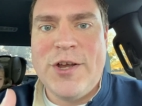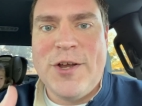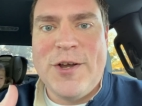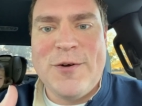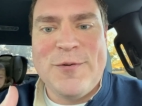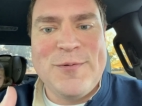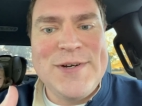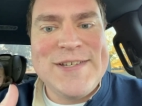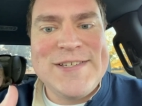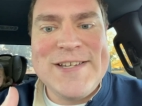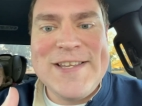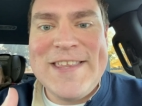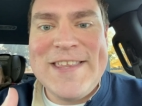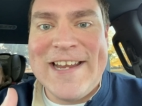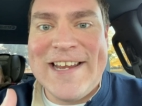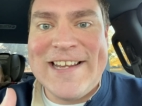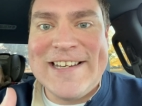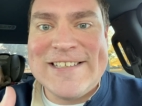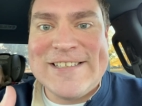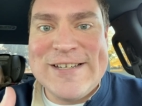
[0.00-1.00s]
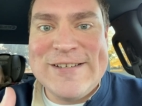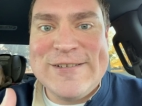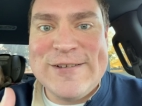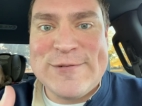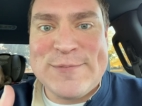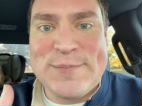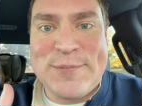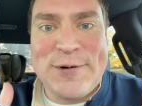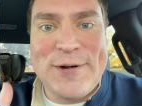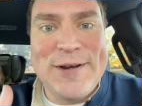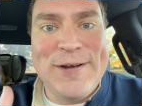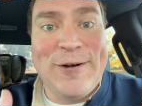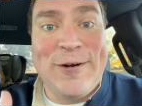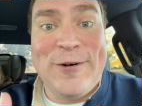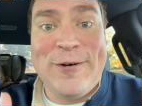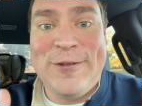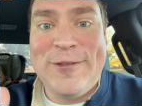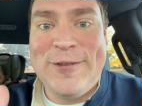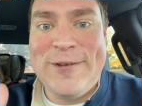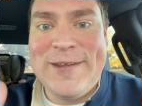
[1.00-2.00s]
we see that Jesus prayed
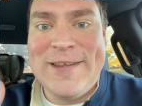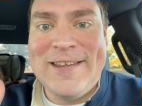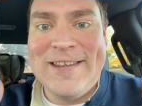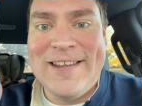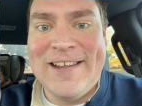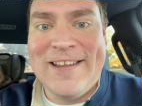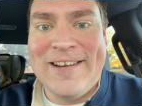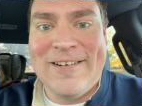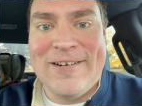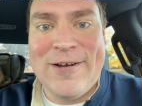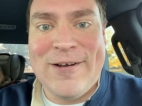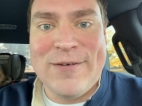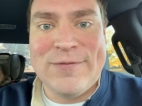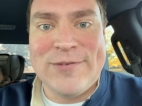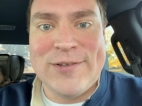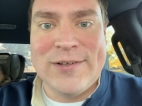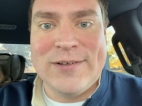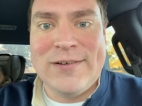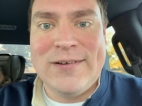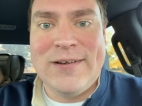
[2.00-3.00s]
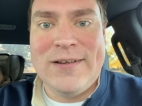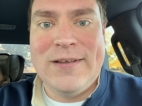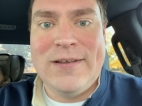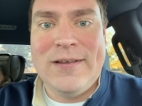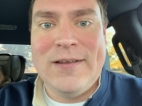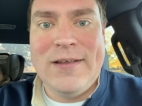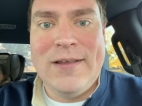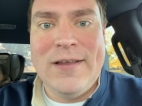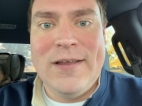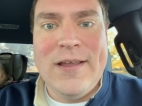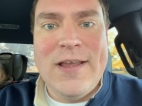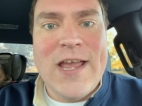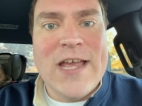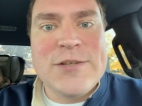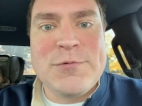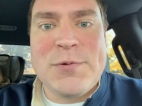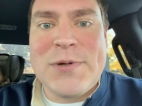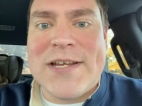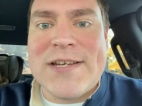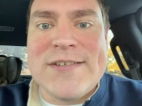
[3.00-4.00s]
early and often.
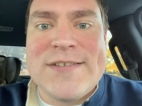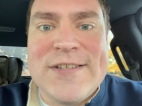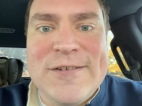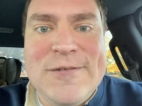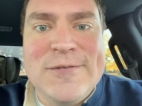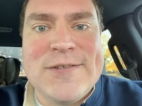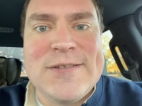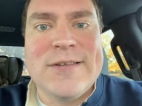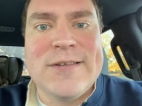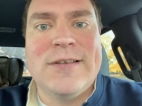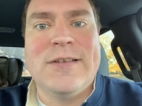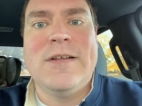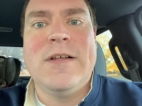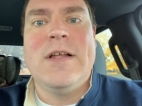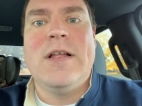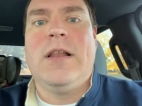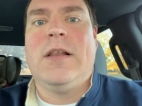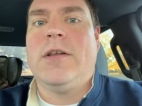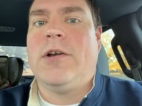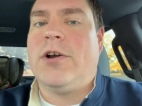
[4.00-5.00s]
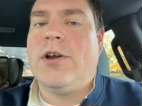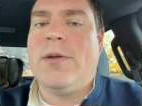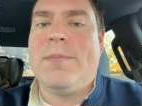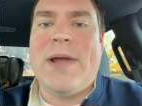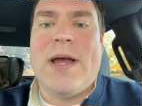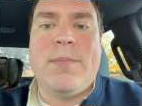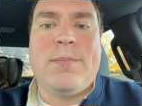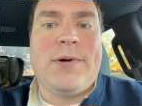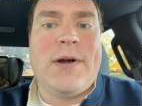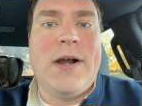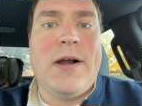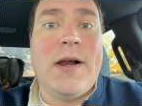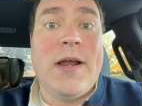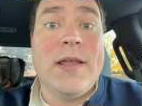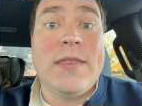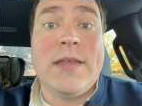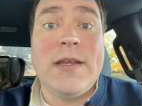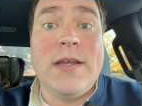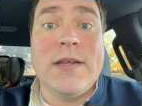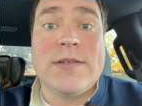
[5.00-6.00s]
As we continue to learn about prayer, I
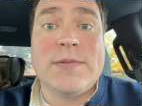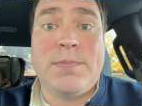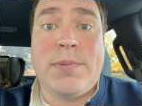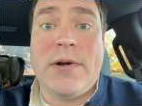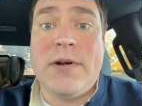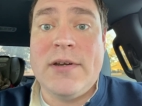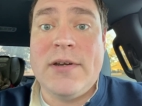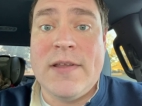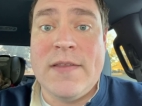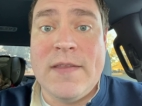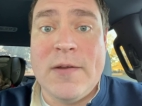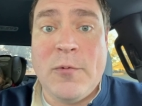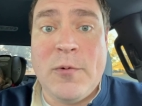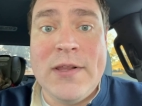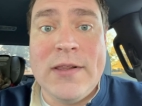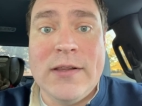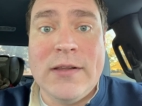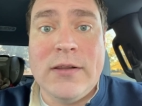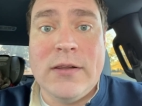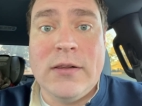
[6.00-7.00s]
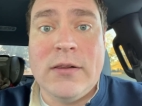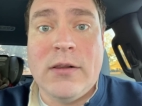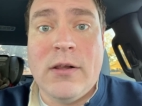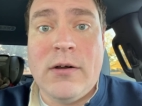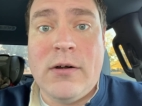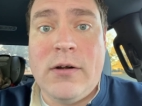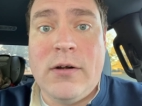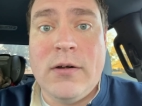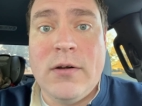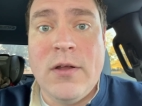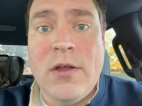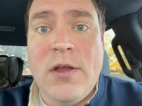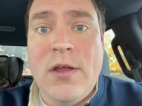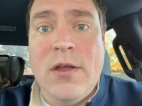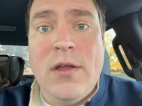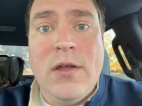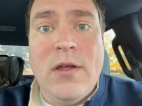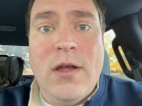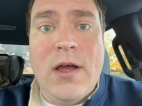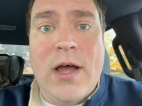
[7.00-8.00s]
think it's pertinent that we learn
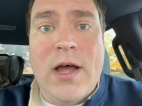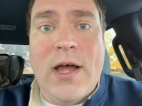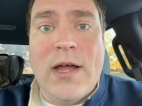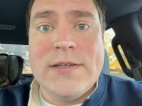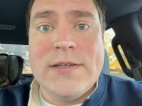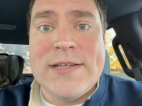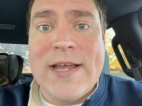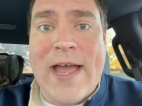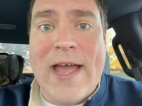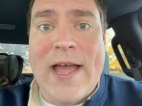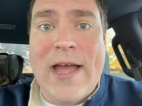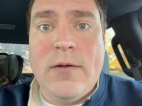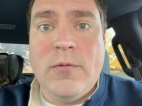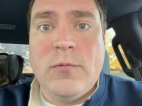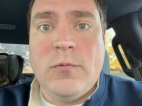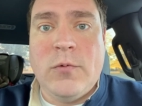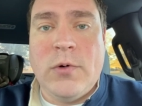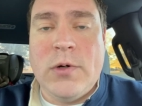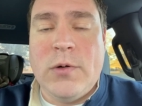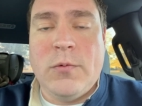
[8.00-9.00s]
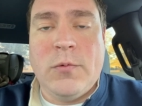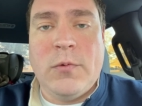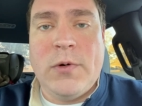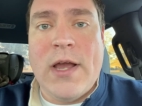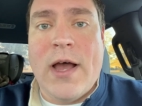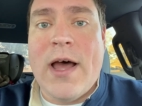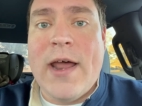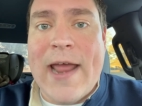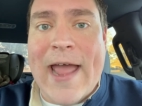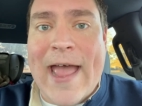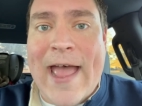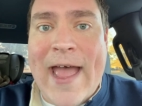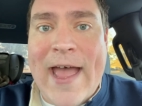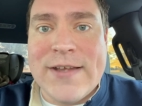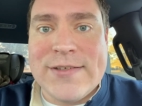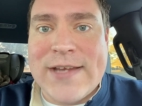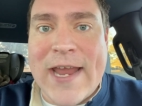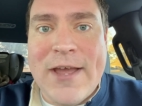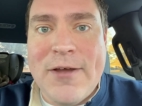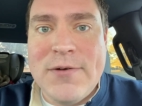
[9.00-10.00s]
we ought to
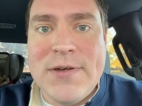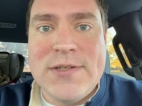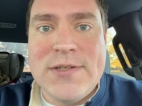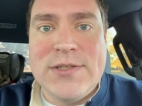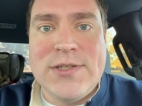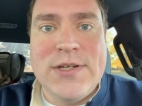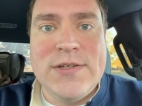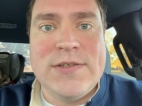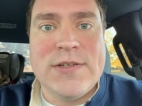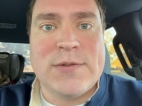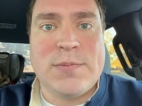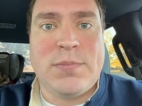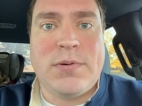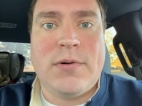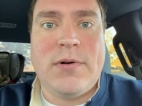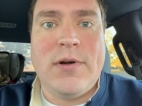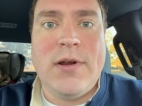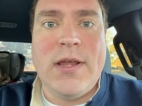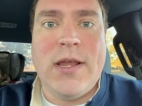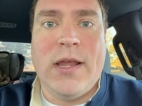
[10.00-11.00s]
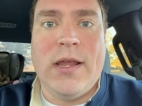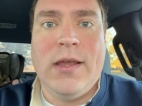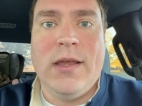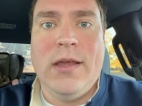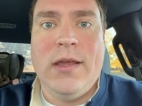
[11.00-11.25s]
ask, how did Jesus pray?